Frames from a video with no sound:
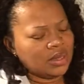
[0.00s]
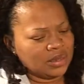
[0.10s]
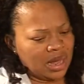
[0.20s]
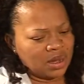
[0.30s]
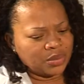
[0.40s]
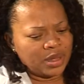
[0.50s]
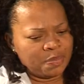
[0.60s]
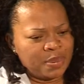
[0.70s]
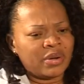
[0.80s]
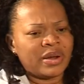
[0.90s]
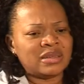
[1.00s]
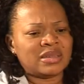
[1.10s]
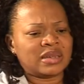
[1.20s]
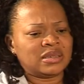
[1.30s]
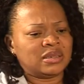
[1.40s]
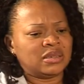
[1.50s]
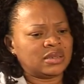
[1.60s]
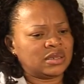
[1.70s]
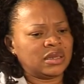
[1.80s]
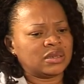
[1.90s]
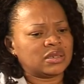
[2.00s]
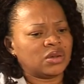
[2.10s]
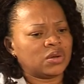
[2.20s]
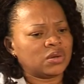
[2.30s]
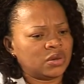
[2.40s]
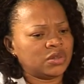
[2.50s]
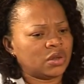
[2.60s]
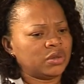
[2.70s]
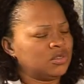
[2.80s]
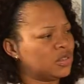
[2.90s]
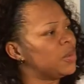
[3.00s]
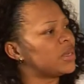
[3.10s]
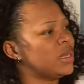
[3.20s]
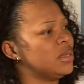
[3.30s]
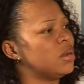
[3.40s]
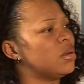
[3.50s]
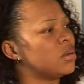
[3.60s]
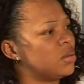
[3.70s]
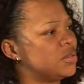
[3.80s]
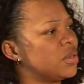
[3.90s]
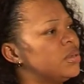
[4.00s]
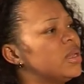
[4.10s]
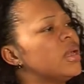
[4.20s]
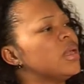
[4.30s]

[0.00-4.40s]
Now, a parent that sticks or goes on smoking or goes on